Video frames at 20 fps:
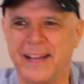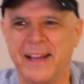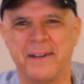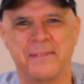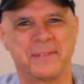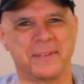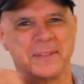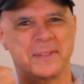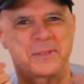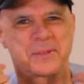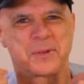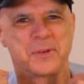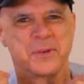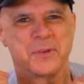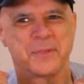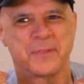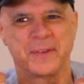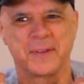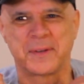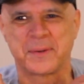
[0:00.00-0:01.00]
have this
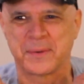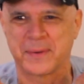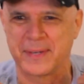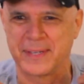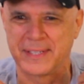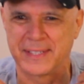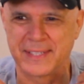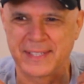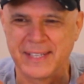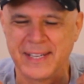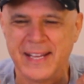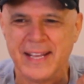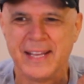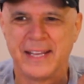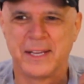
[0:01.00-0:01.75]
goofy grin.